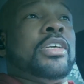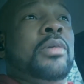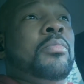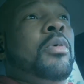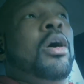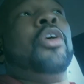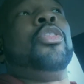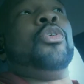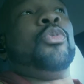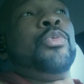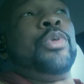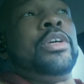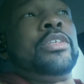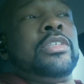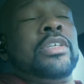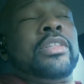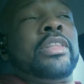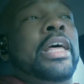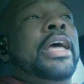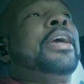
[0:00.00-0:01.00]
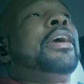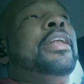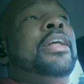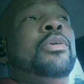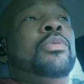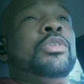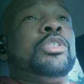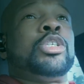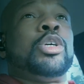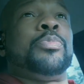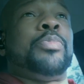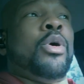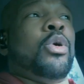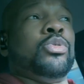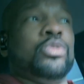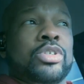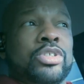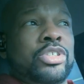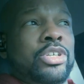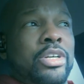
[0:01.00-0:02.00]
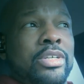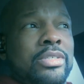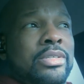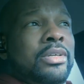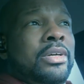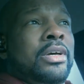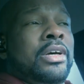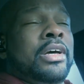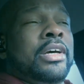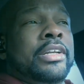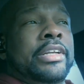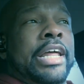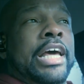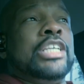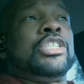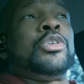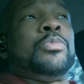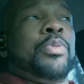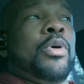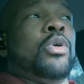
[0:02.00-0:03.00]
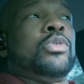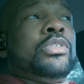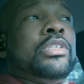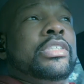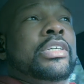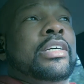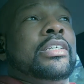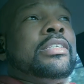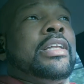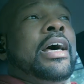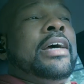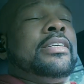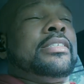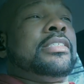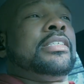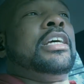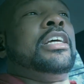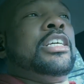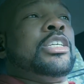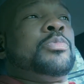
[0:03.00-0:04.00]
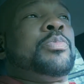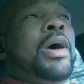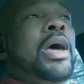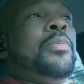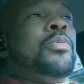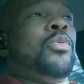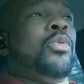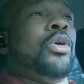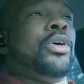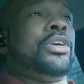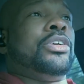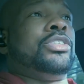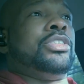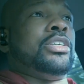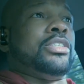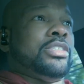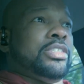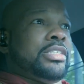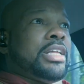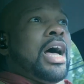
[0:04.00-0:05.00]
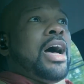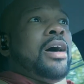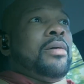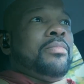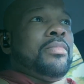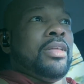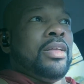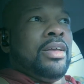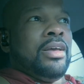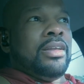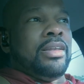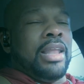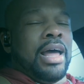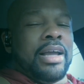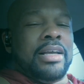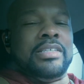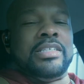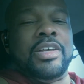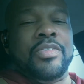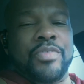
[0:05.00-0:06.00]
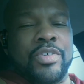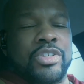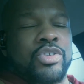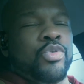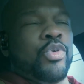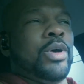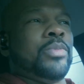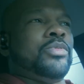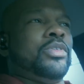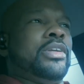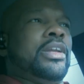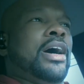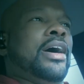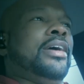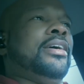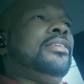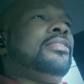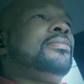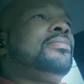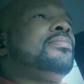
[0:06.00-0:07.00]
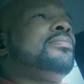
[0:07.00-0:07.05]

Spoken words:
some other reason, thinking it was supposed to just like see this paperwork and just stop, like as if it's kryptonite.